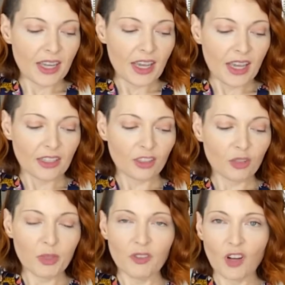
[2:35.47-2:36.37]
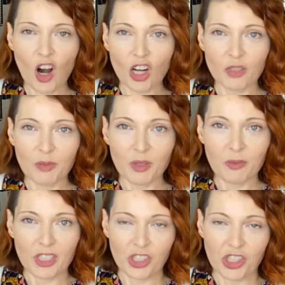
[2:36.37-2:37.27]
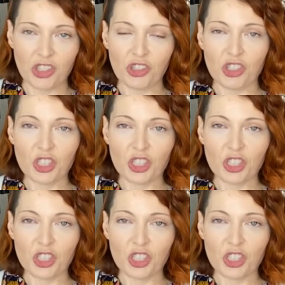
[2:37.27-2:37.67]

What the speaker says: and a little bit of cardamom and ginger.